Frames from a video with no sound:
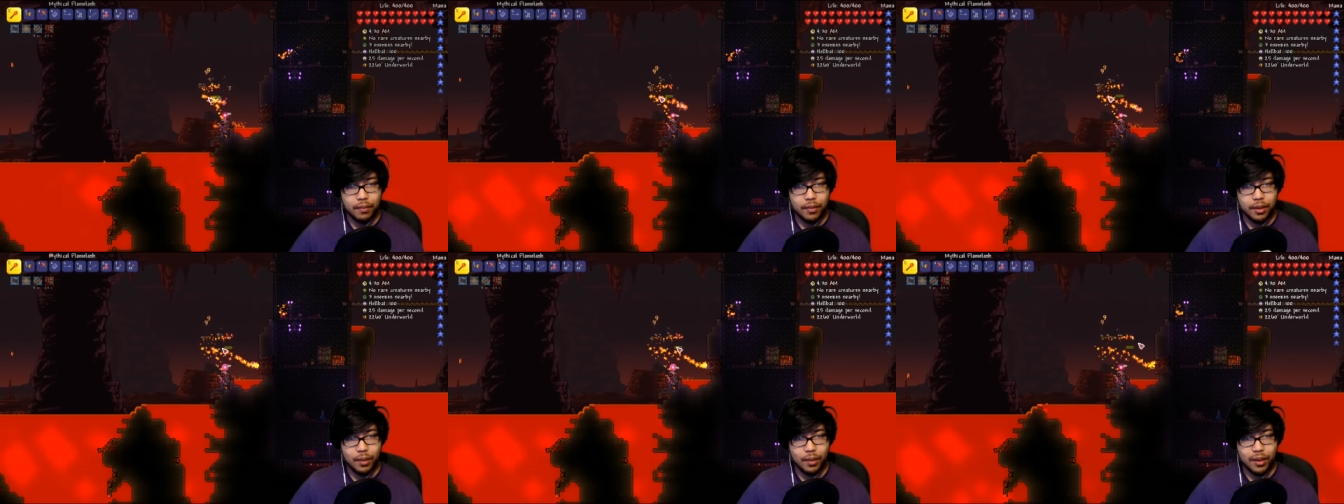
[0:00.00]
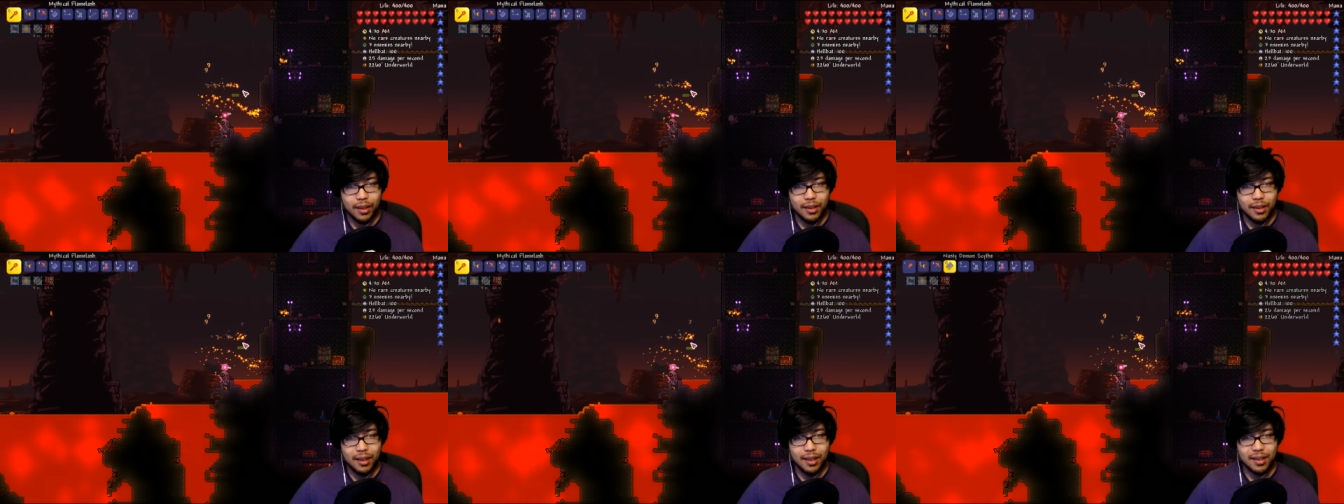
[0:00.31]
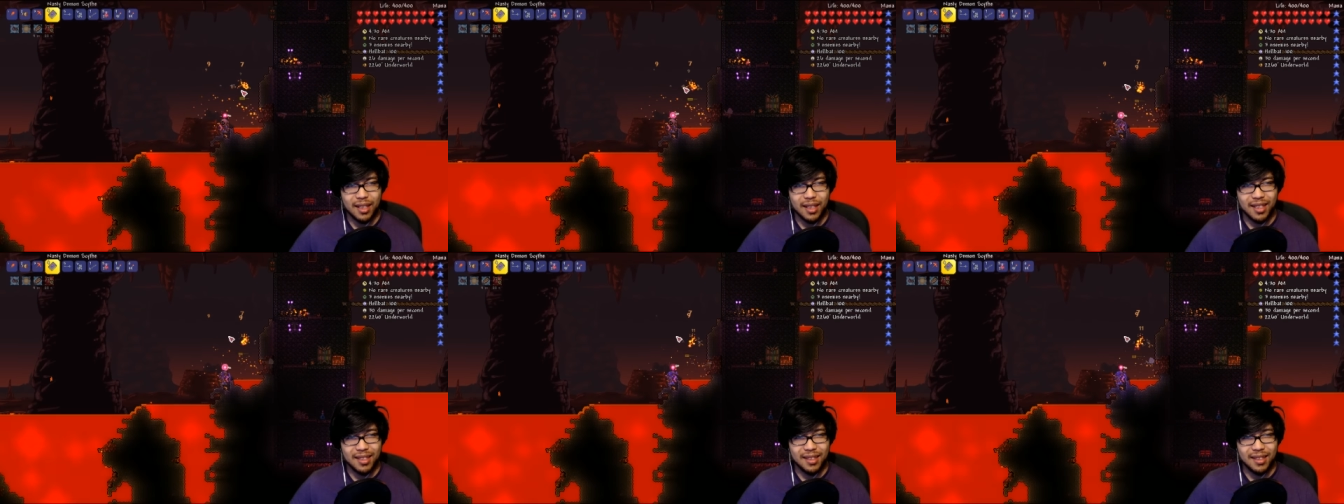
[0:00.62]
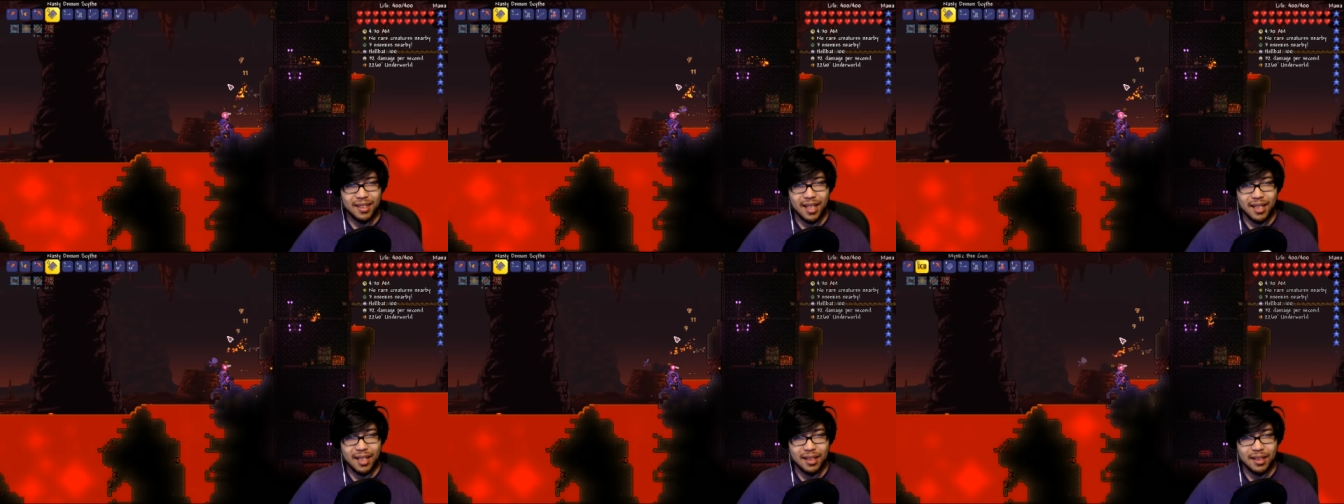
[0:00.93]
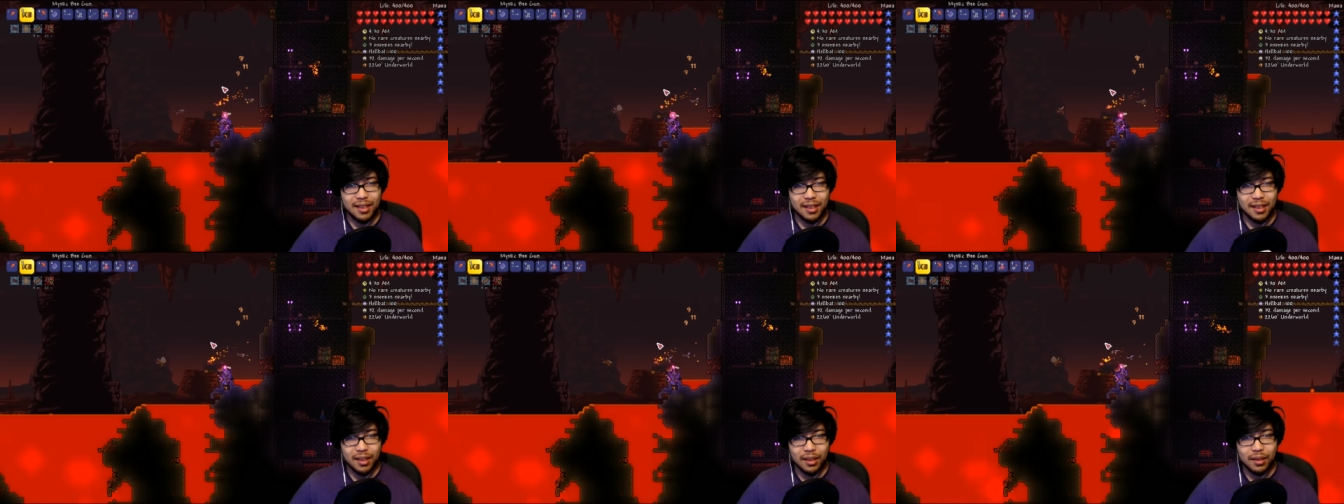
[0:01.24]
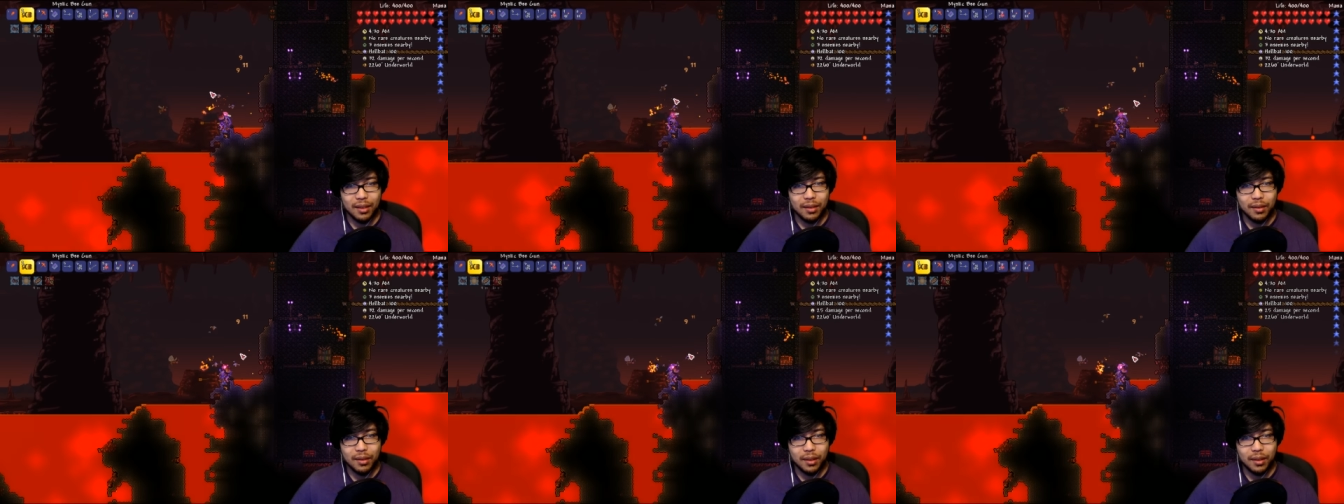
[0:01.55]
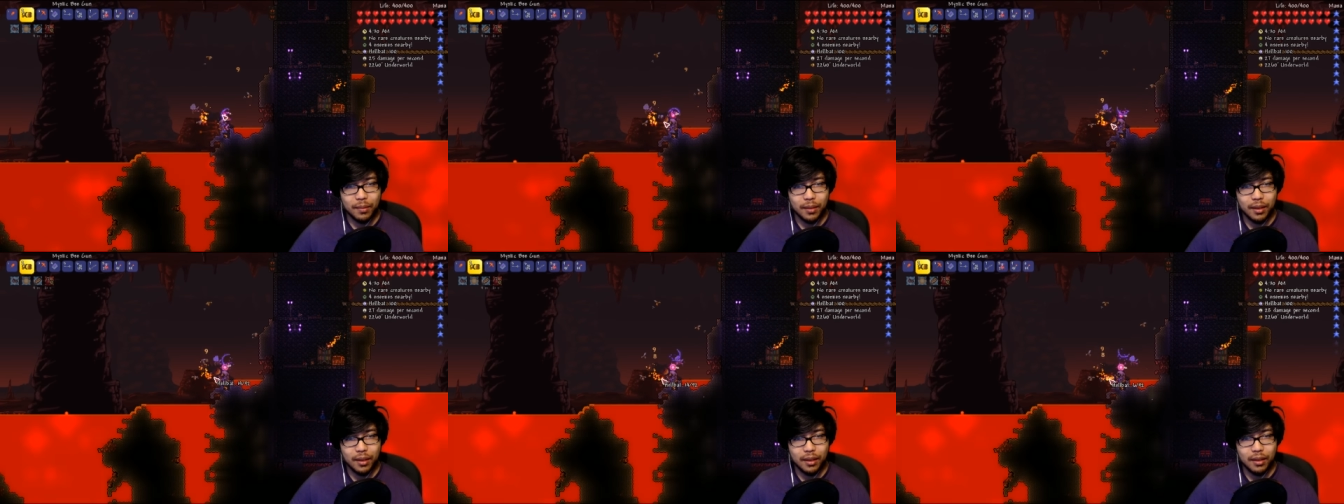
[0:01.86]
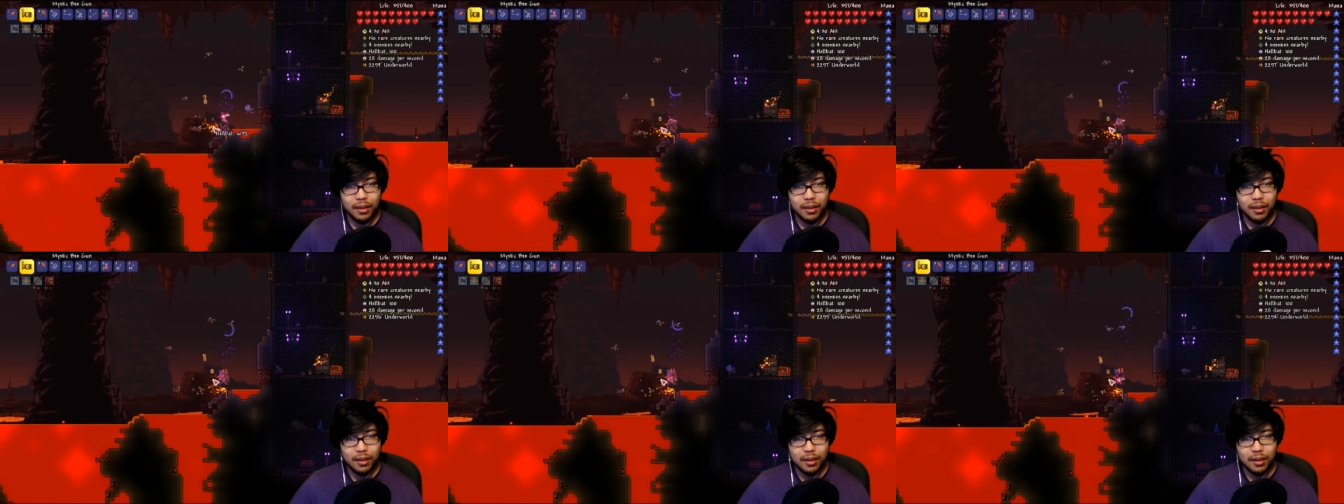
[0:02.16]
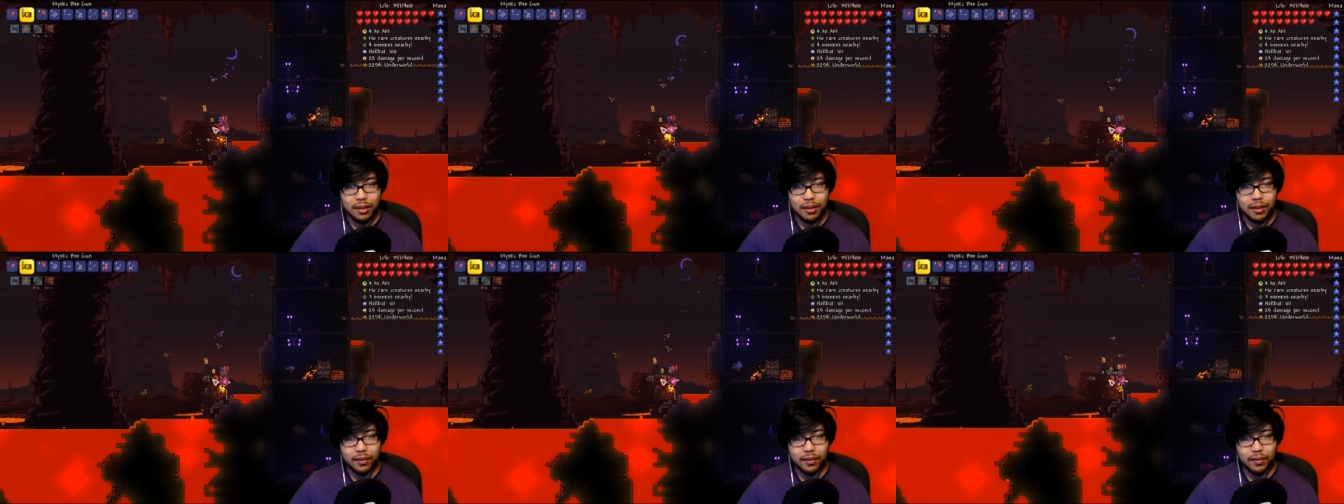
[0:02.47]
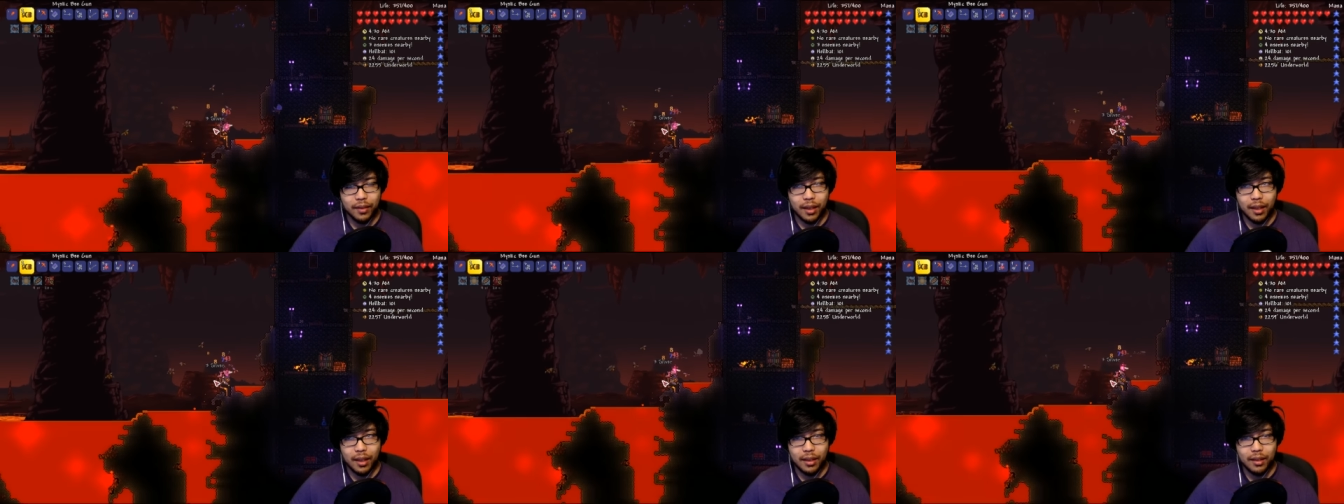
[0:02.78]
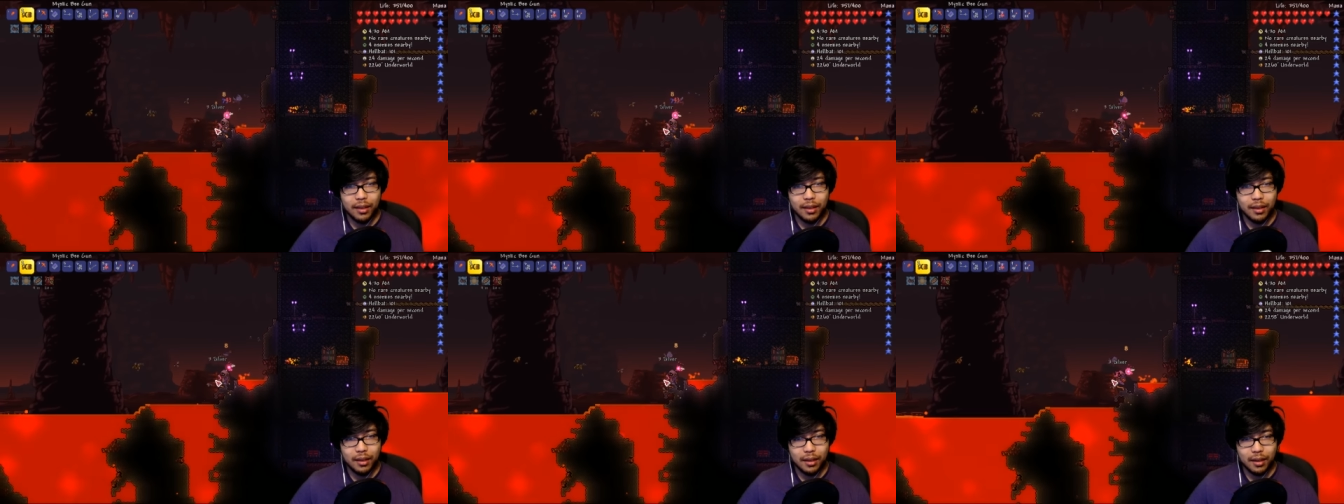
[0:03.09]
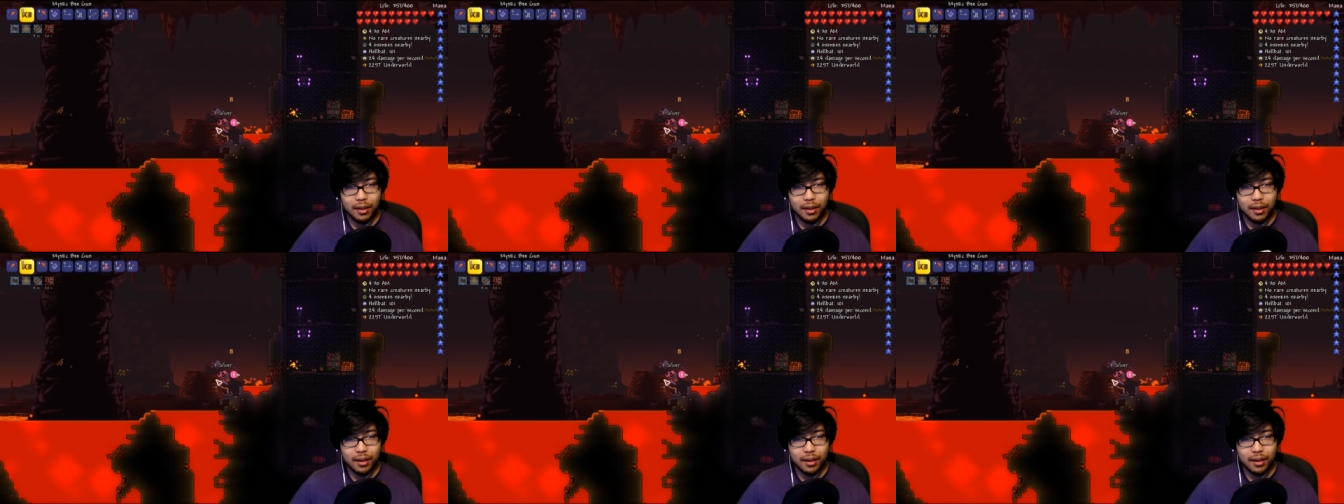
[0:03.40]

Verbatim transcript: Do I just need to like stand still or something to find it?